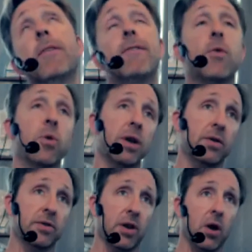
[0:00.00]
4
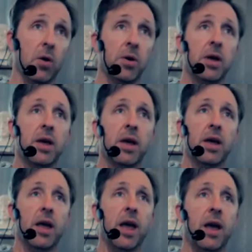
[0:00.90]
years ago.
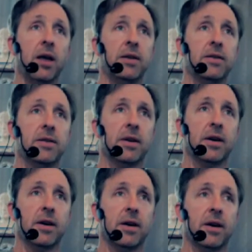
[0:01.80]
And
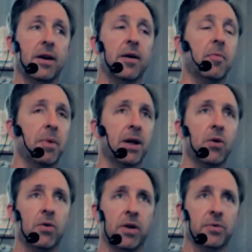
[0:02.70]
my
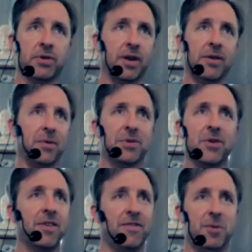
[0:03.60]
goal there was, look, I was
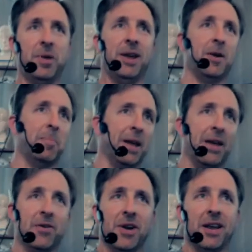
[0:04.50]
already a VP at a big
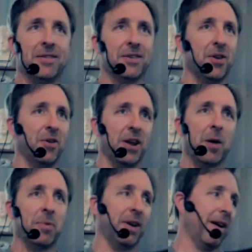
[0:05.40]
internet security
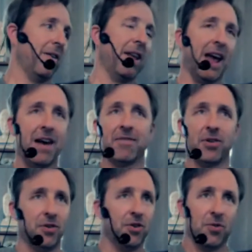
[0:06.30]
company. I already have a
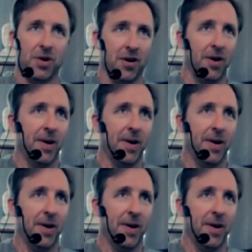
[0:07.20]
good career.